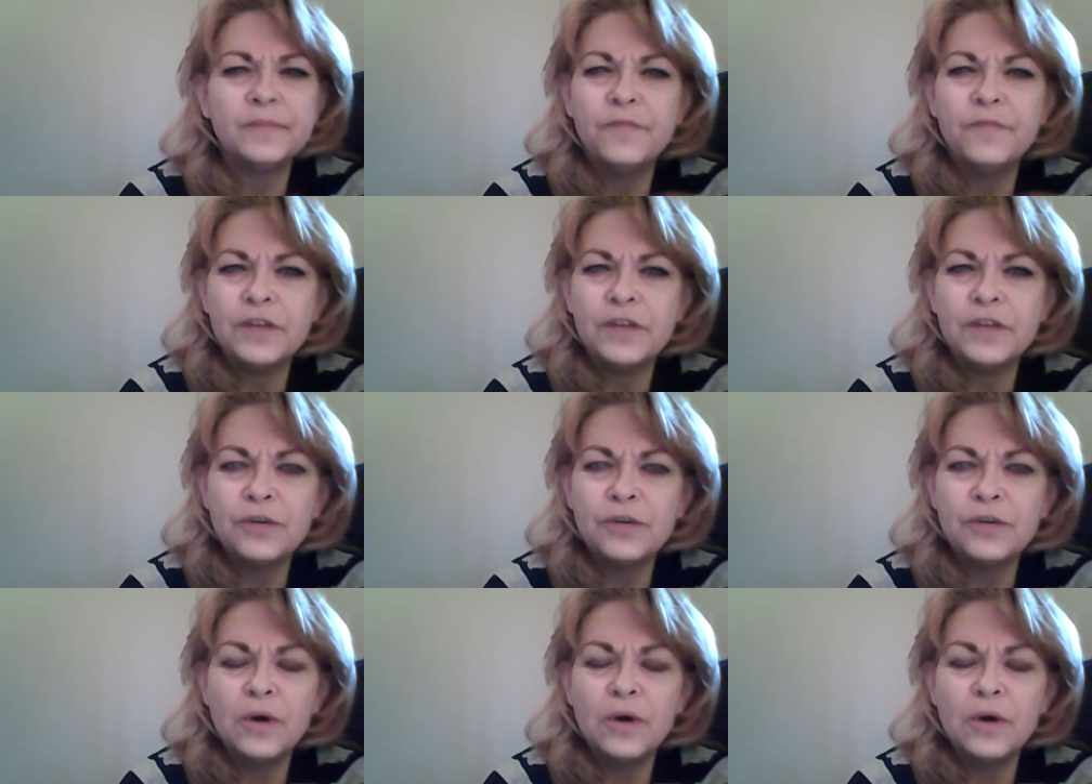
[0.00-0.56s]

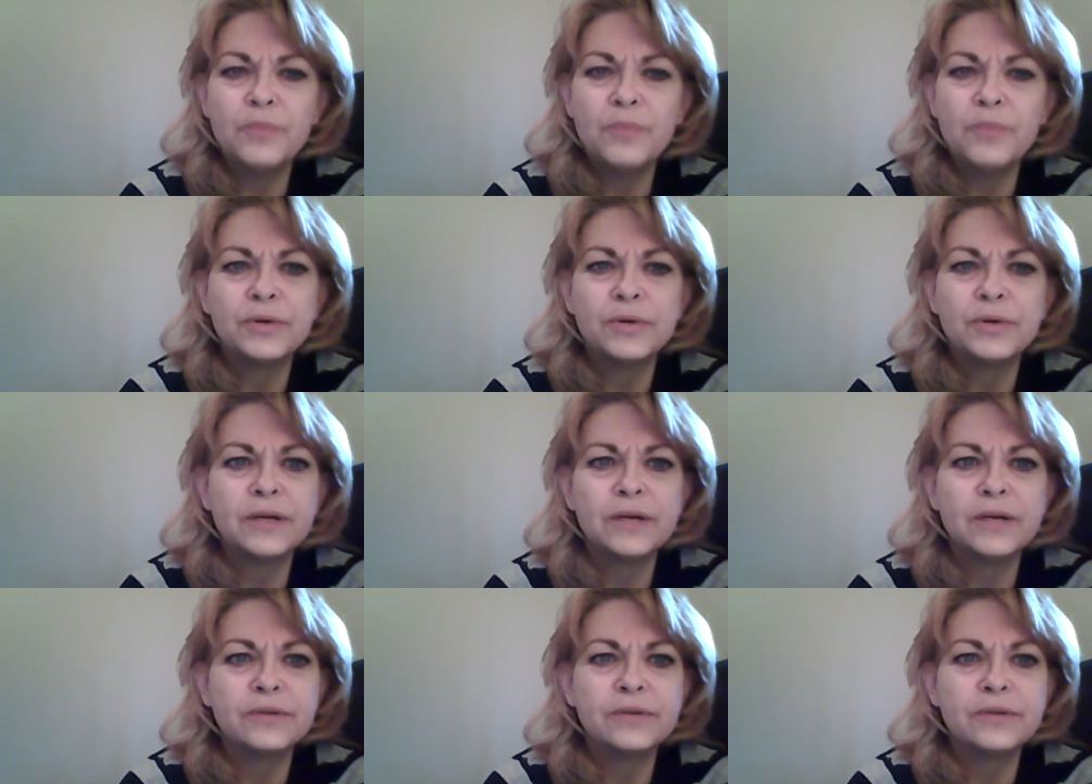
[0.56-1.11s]
video I'll
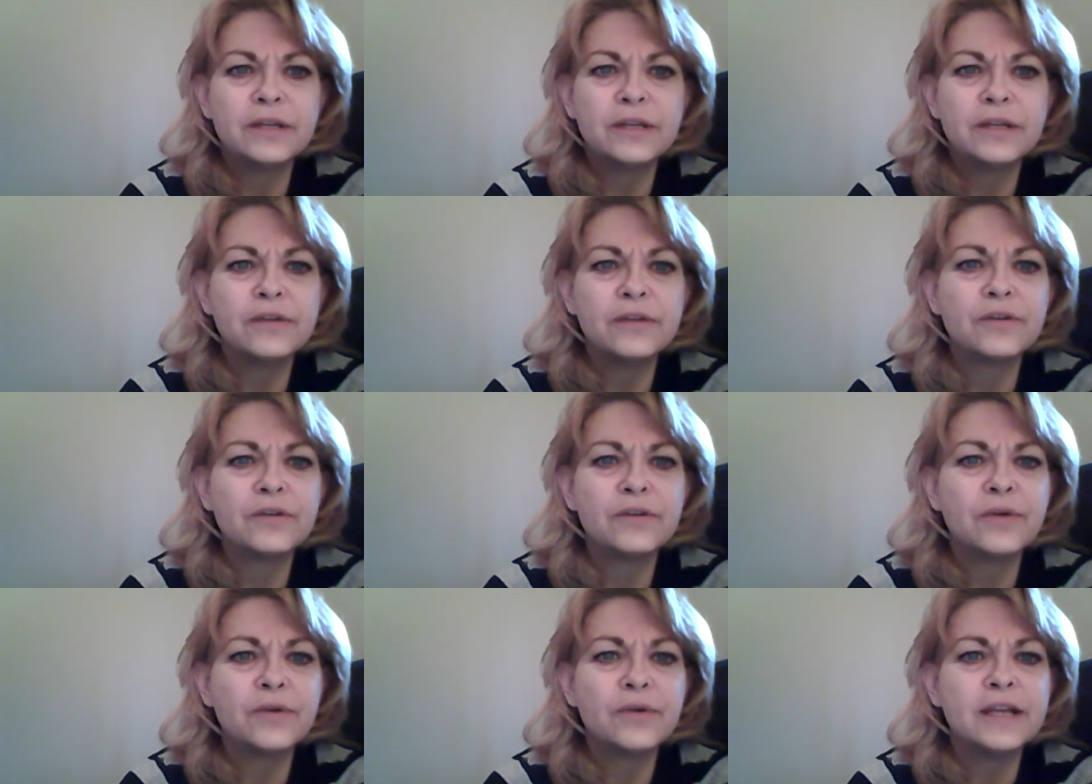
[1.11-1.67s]
put out there,
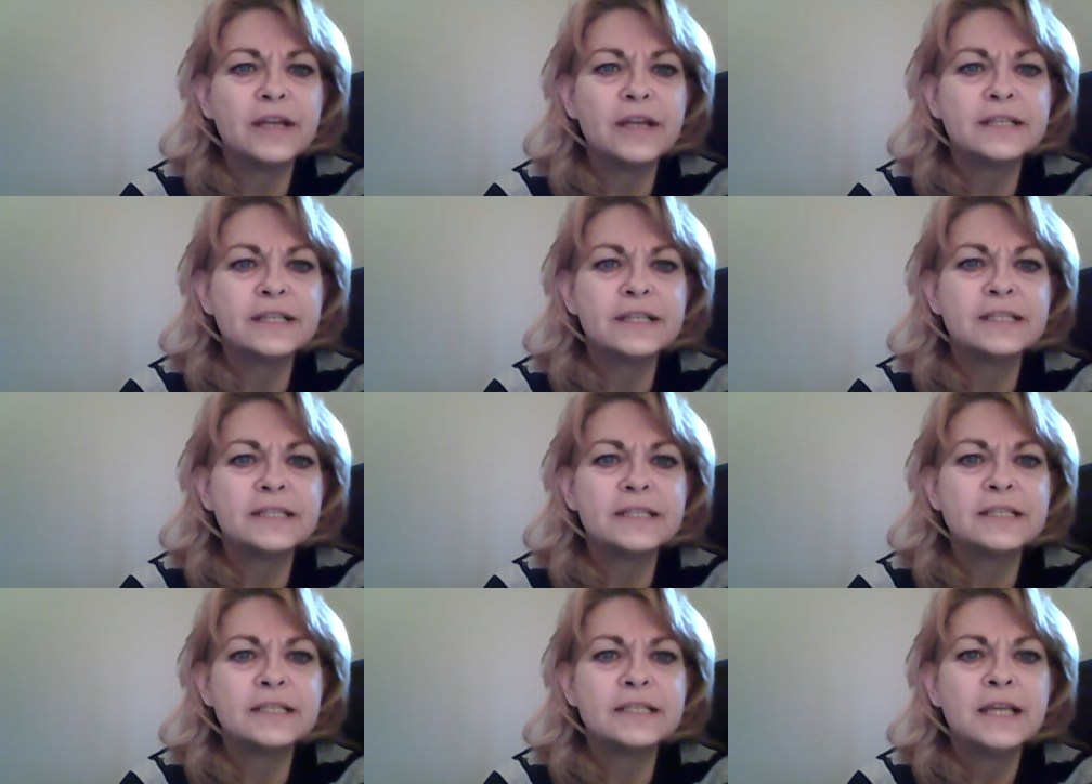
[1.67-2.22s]
the
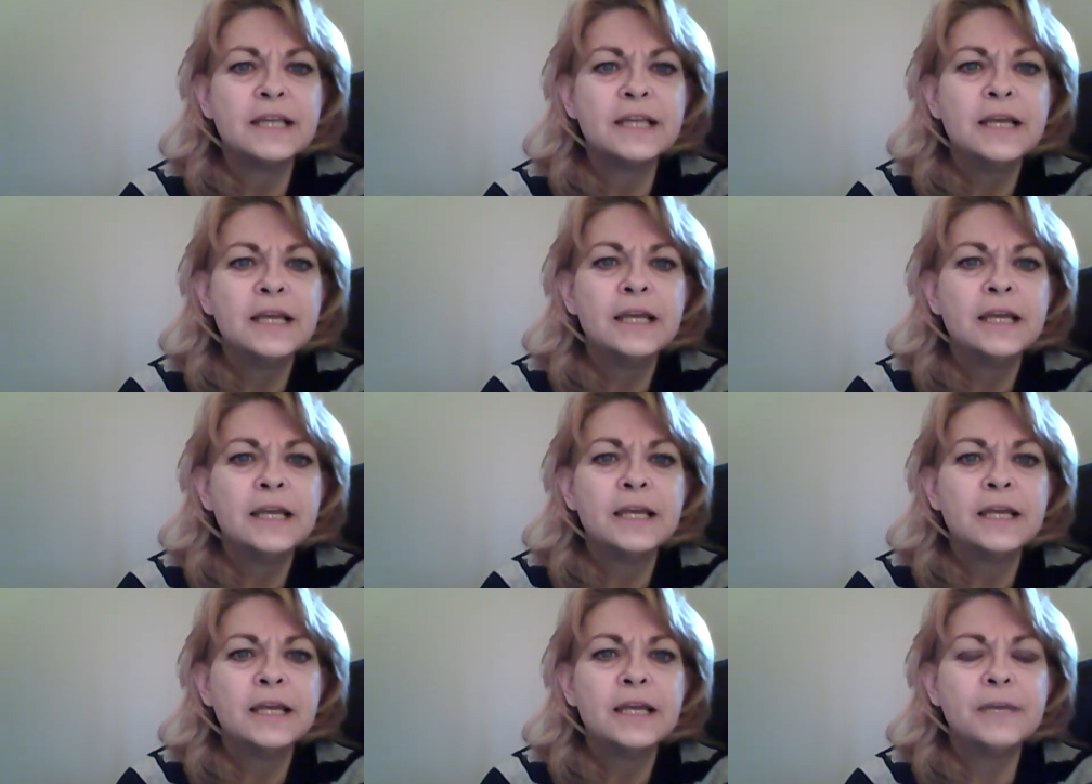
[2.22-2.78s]
greatest
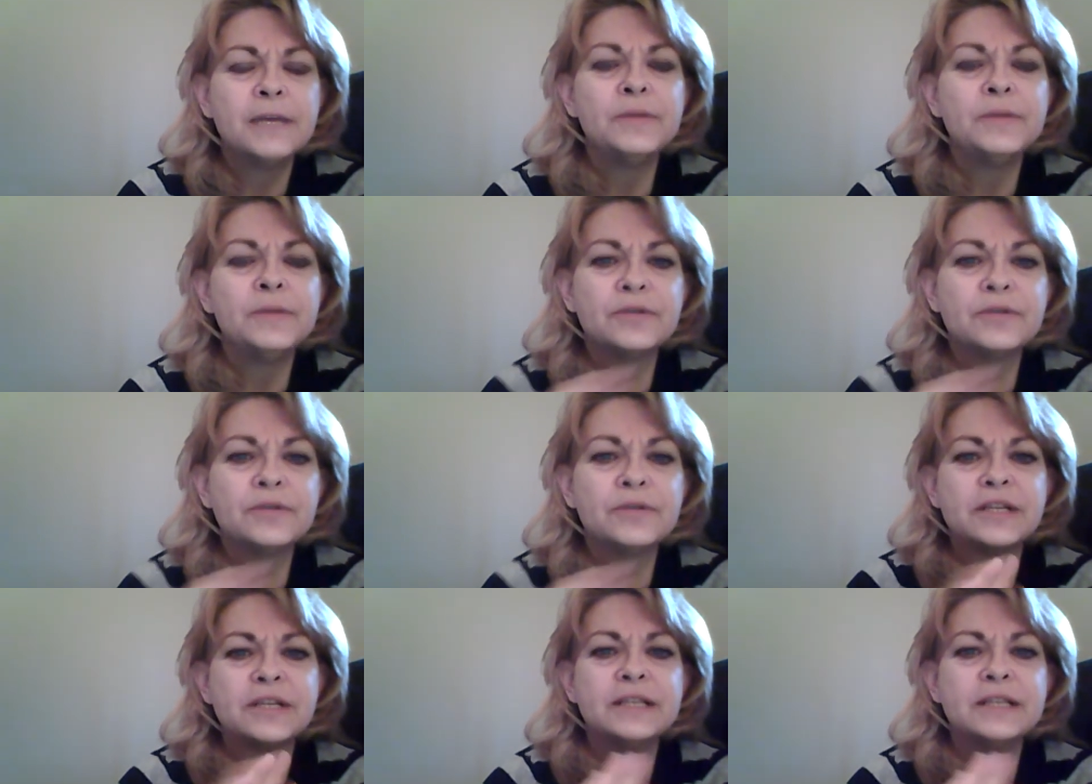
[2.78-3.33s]

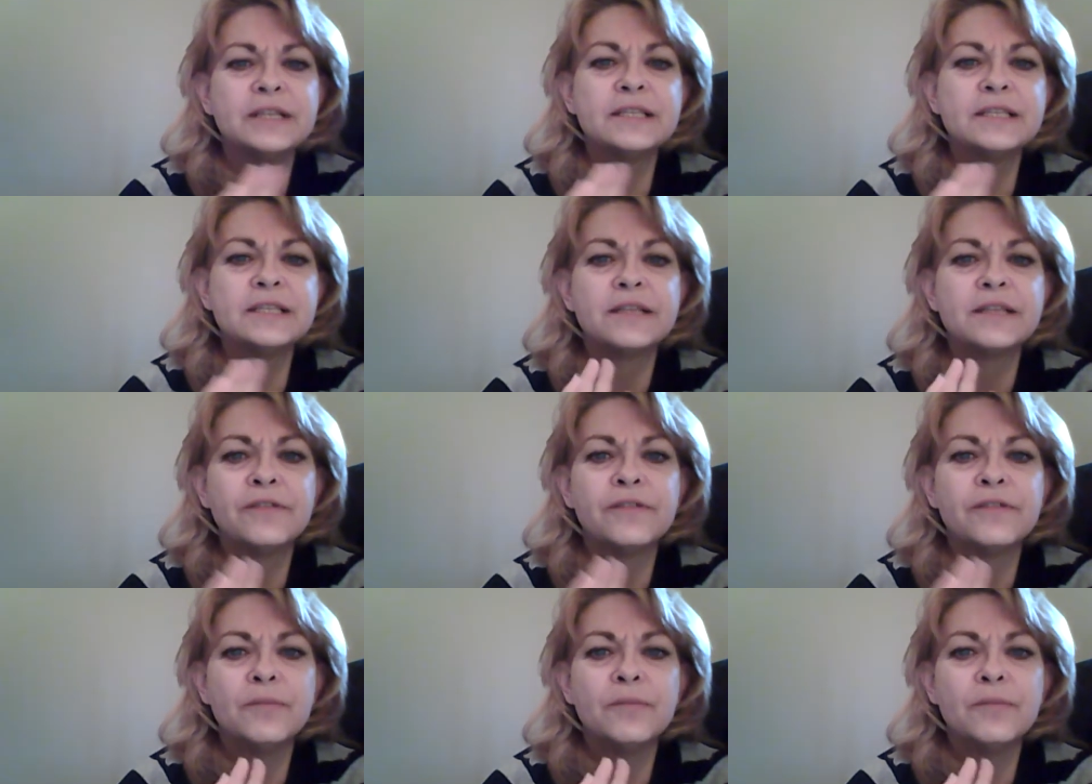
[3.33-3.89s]

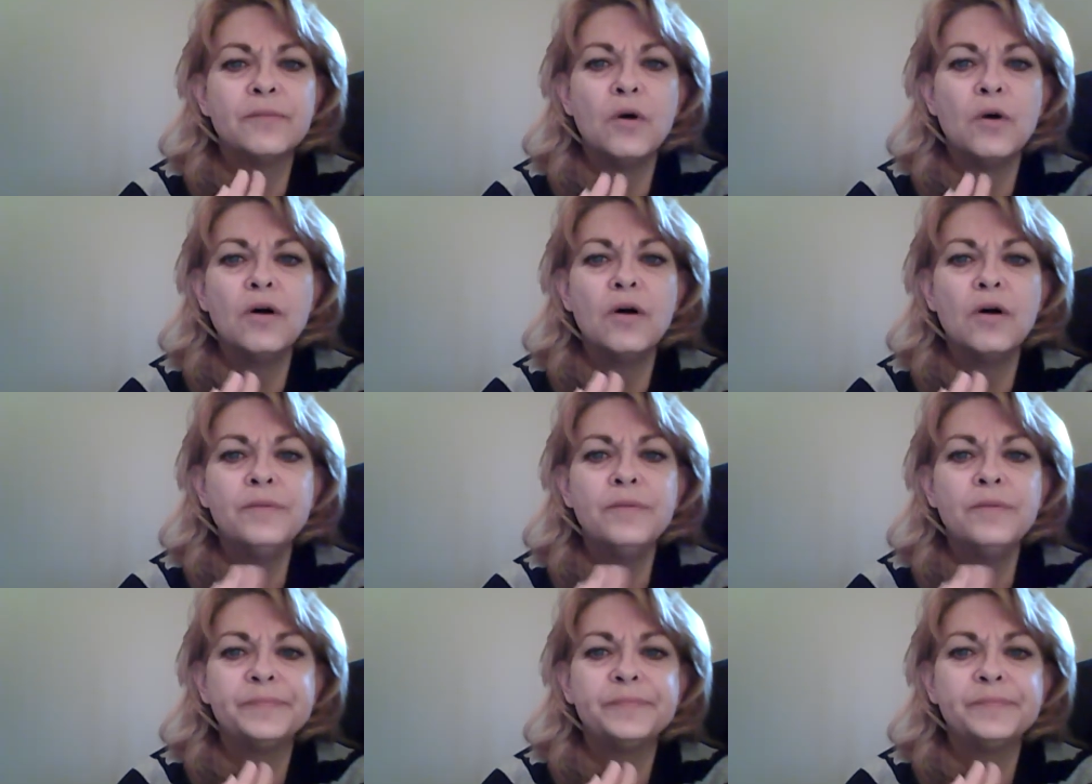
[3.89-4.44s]
hypnotist of them
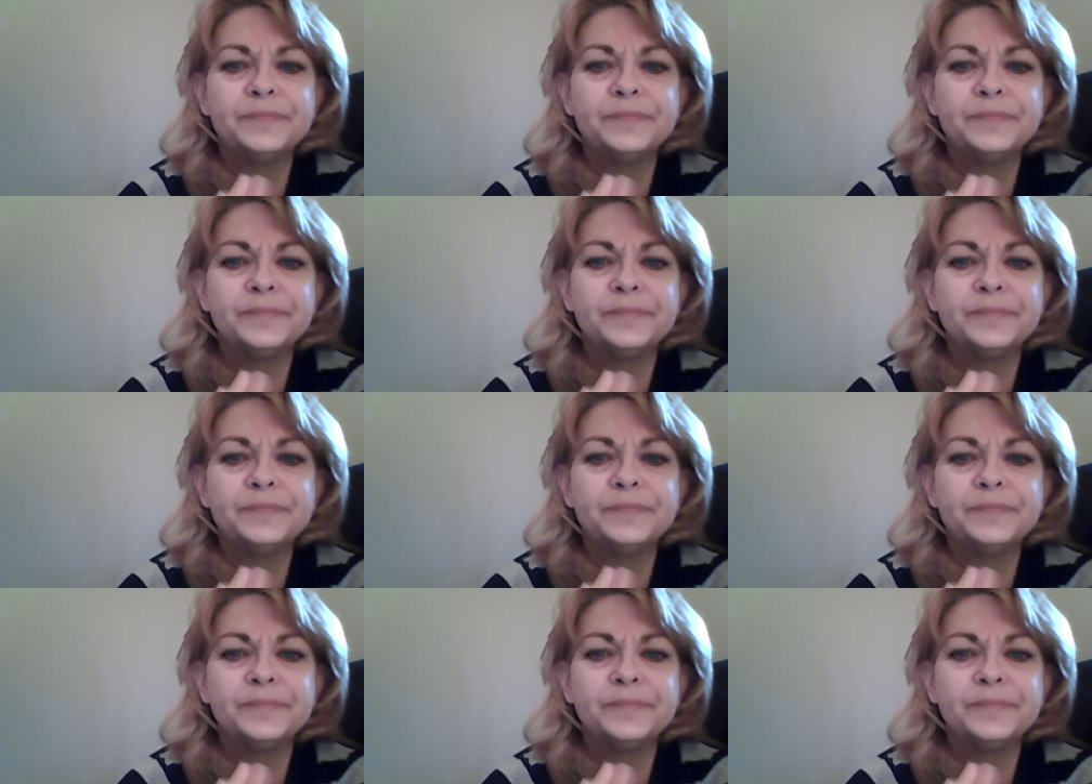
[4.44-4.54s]
all.